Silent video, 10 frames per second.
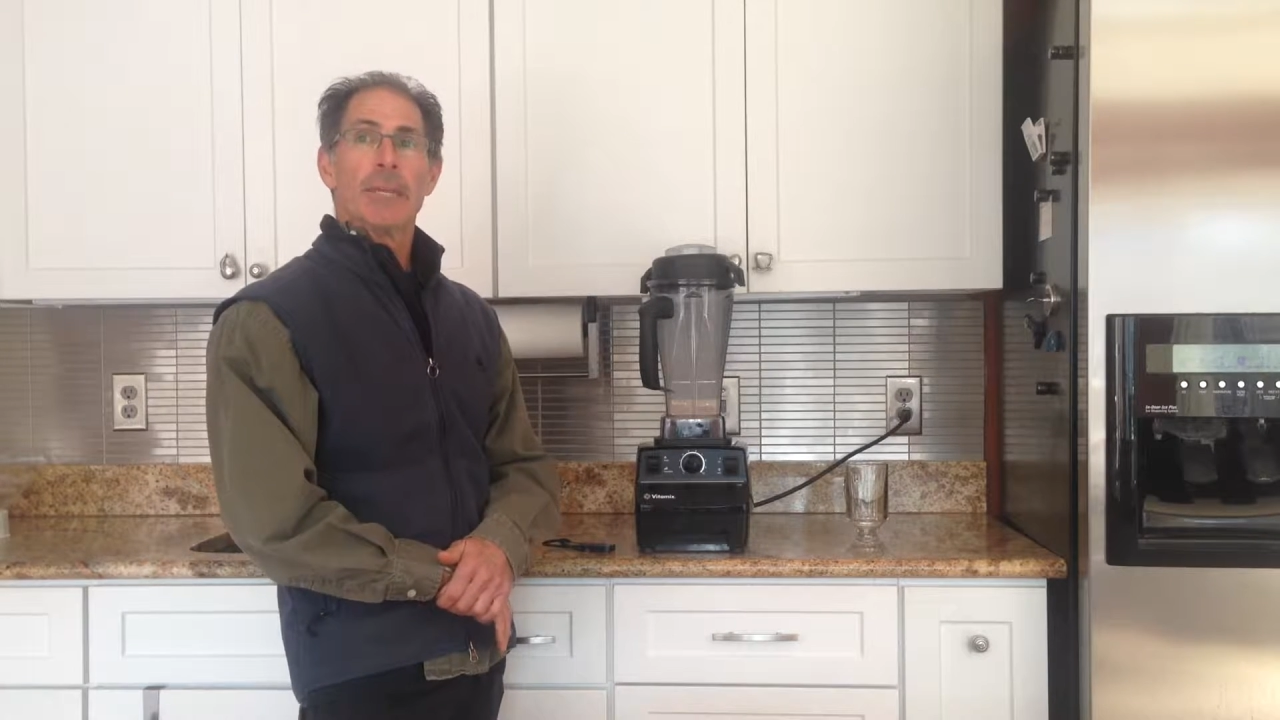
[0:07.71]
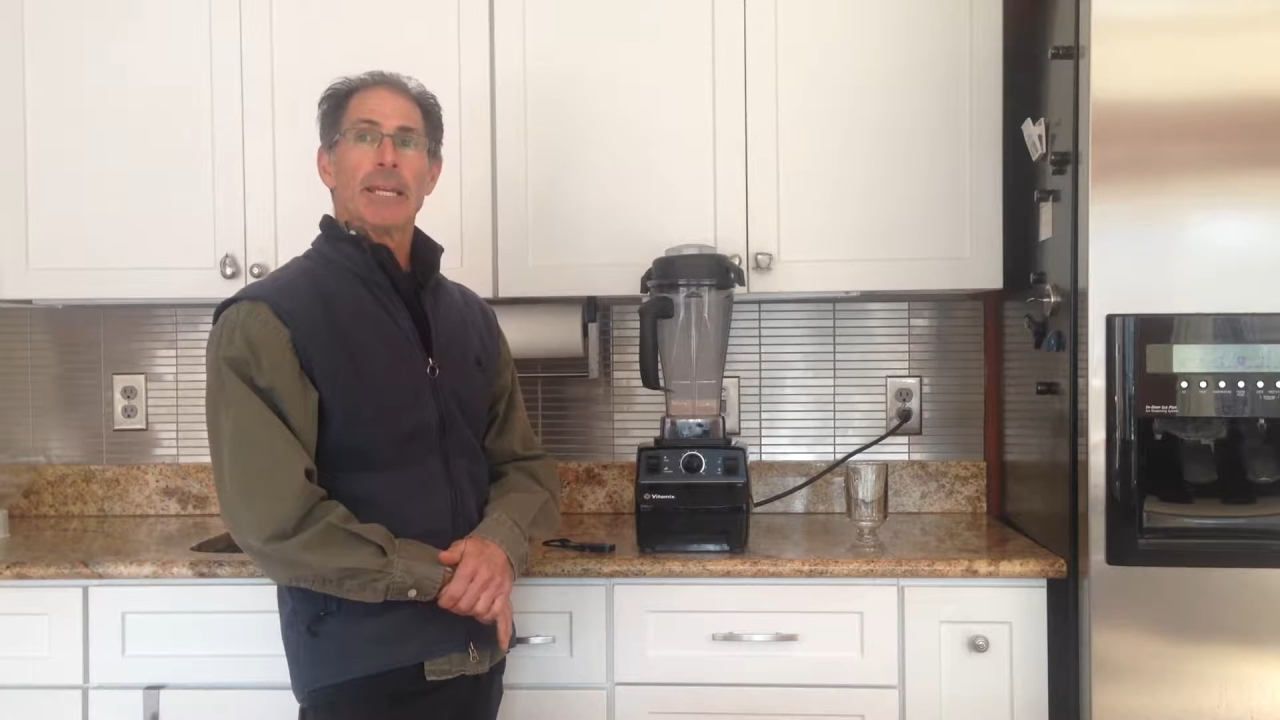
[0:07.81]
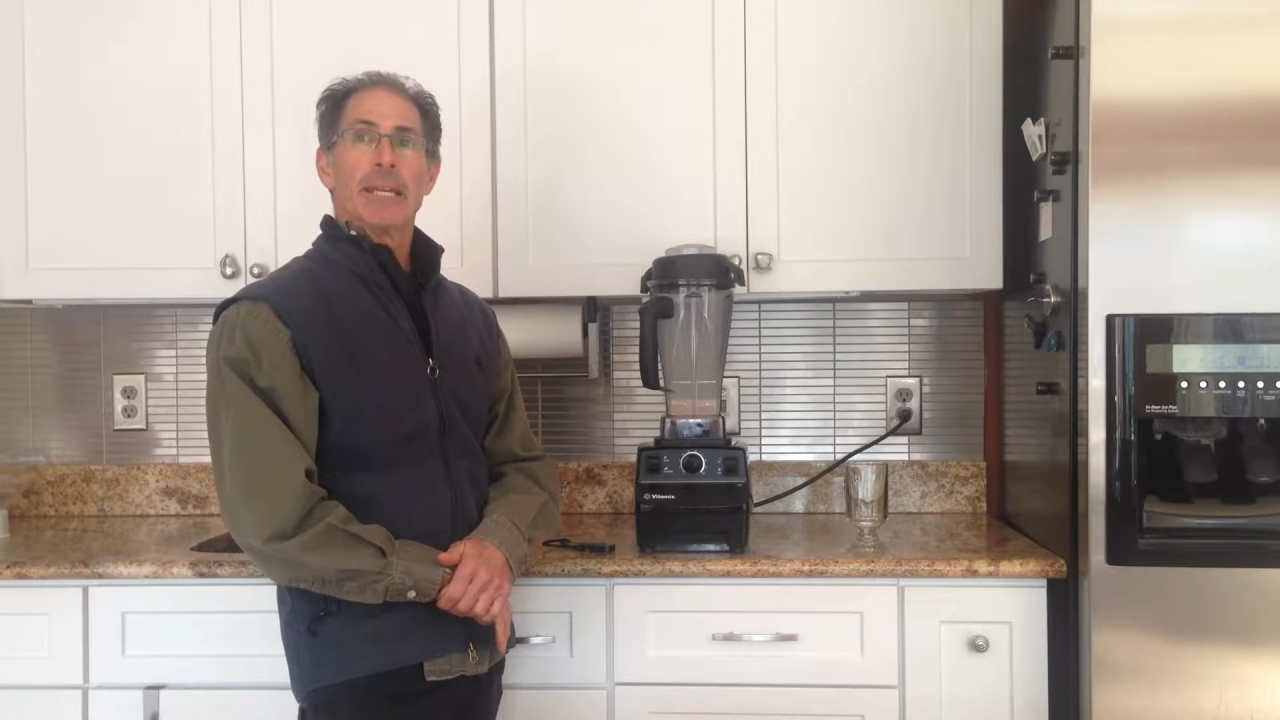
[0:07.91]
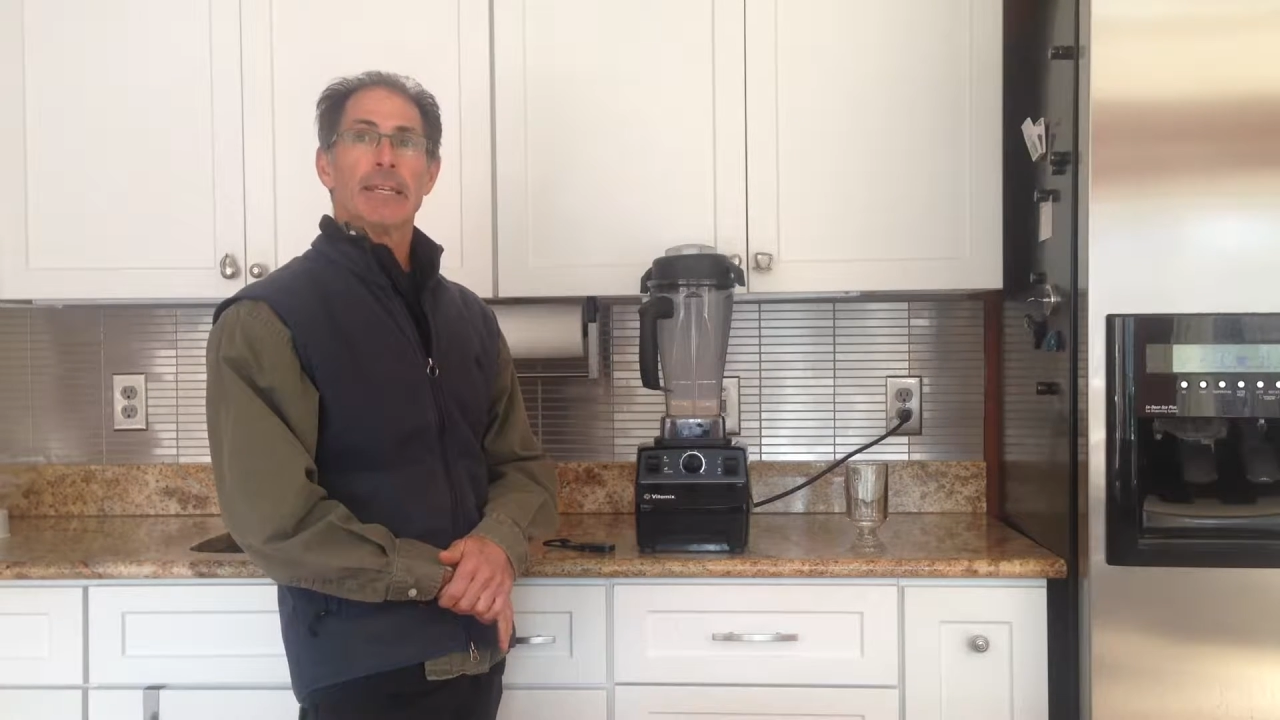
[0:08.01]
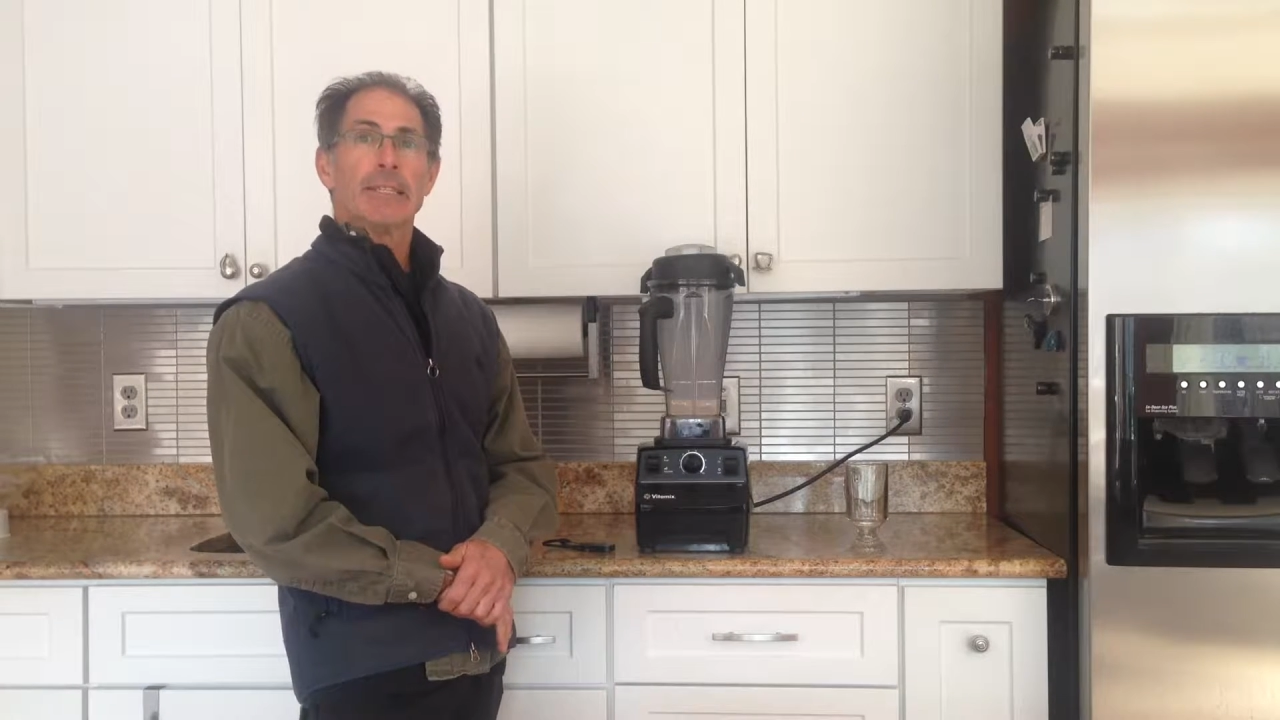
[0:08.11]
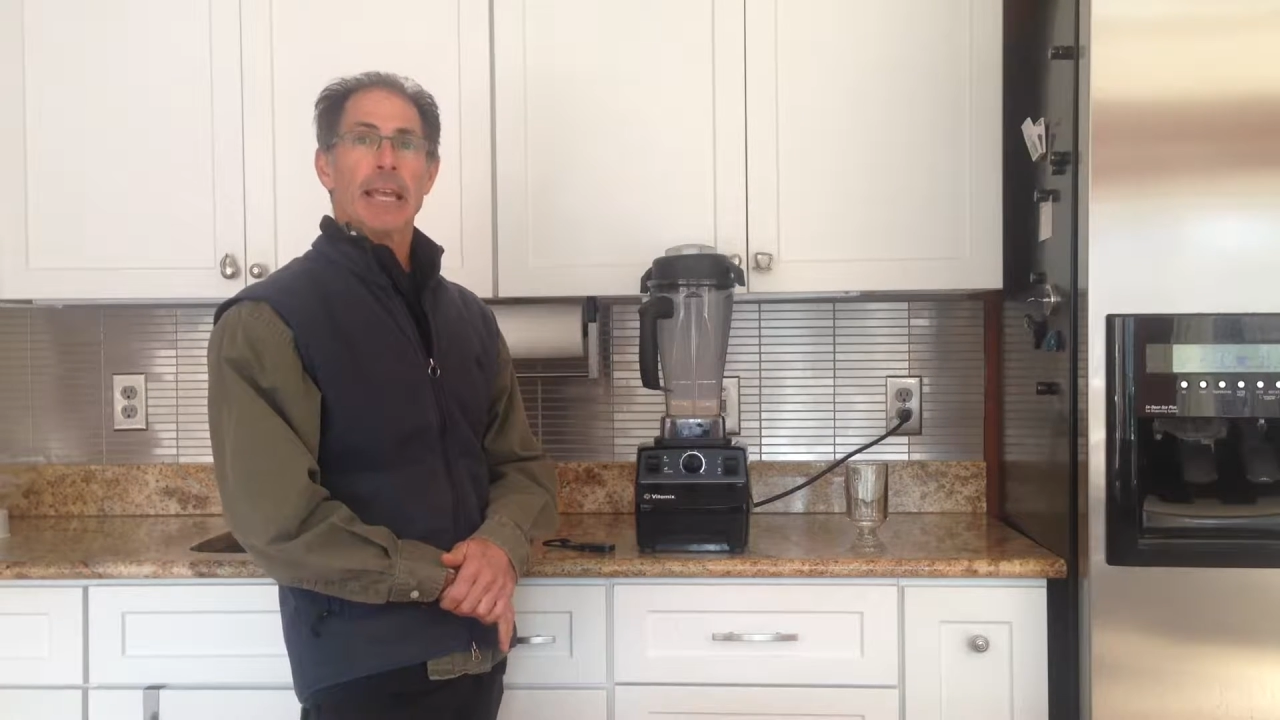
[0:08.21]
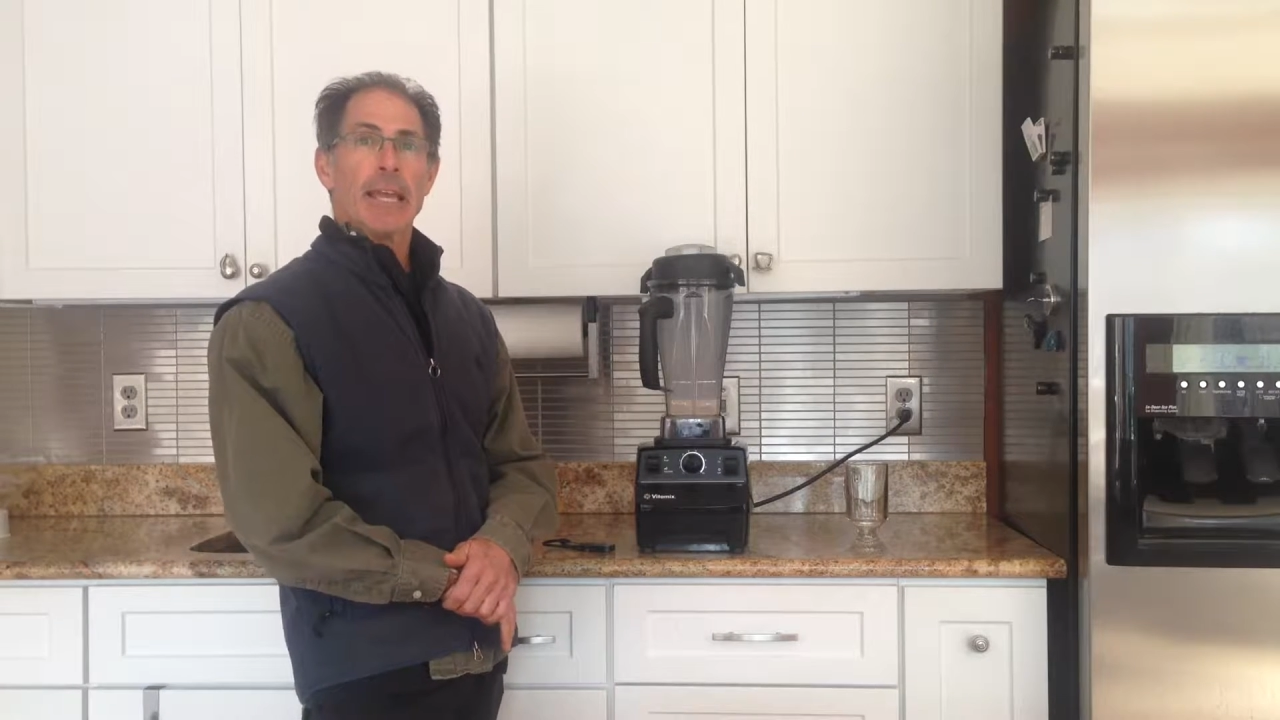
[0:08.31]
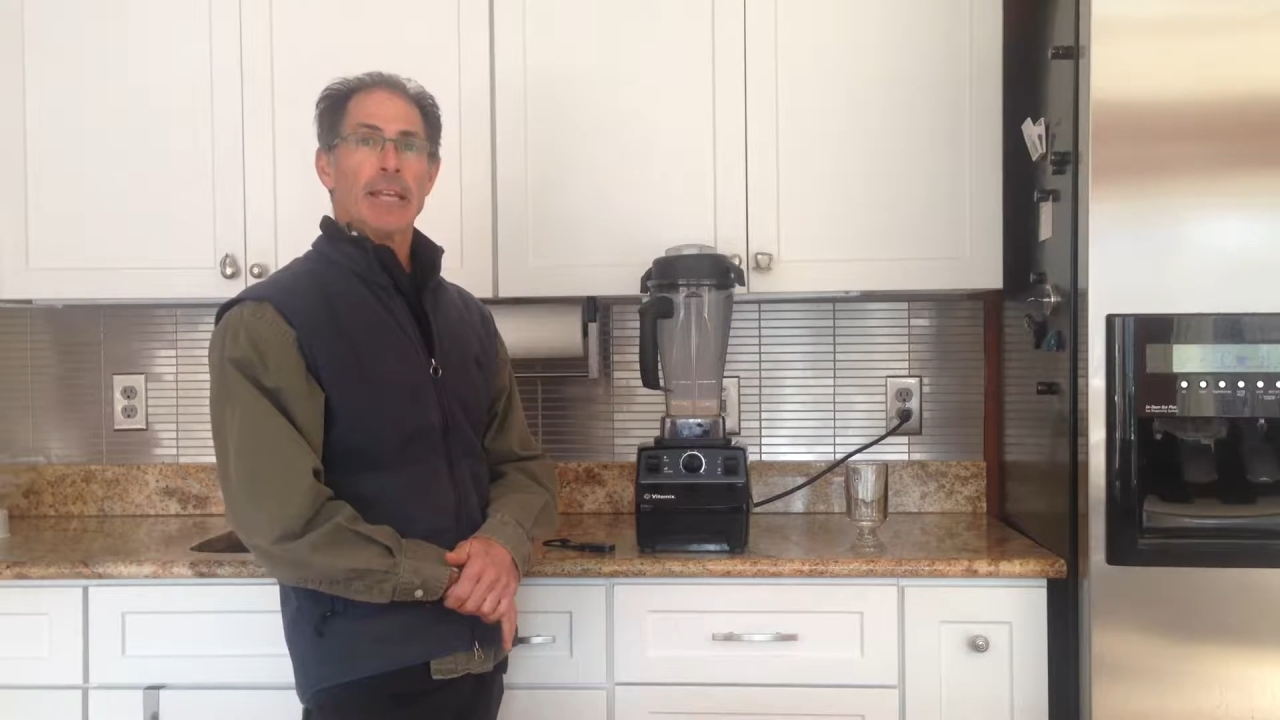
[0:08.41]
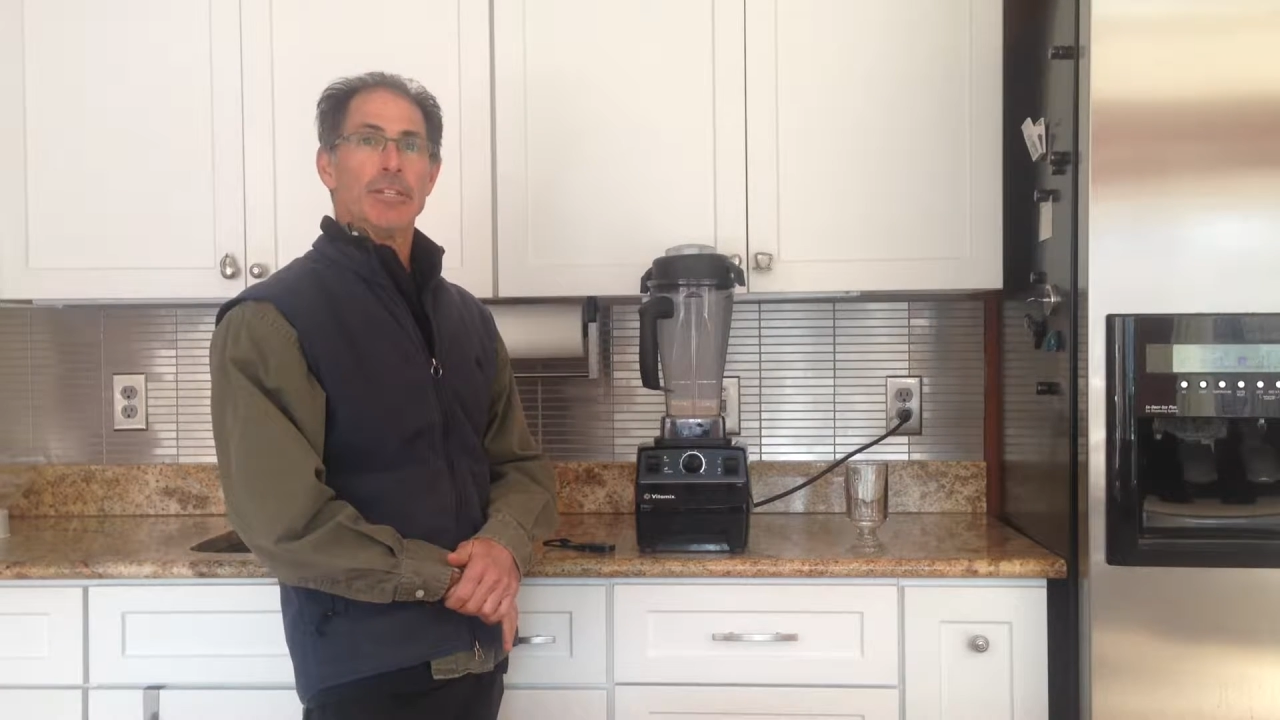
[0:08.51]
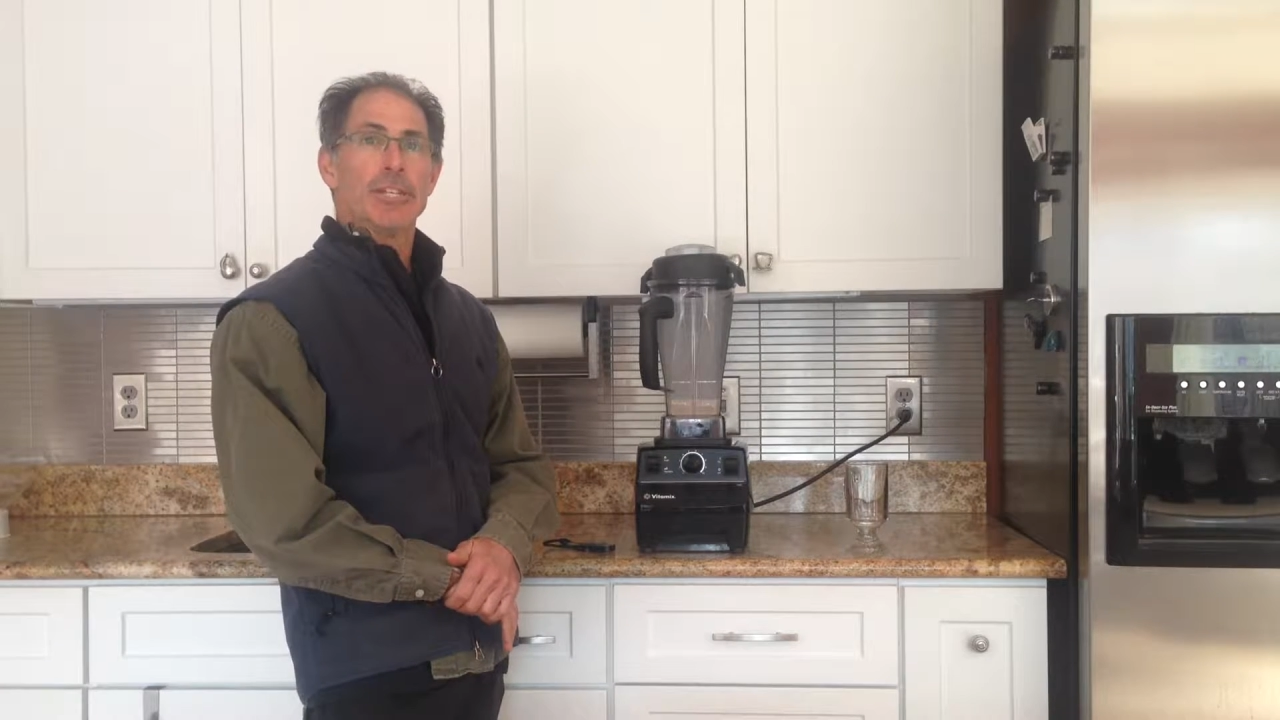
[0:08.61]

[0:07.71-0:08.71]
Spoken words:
It is a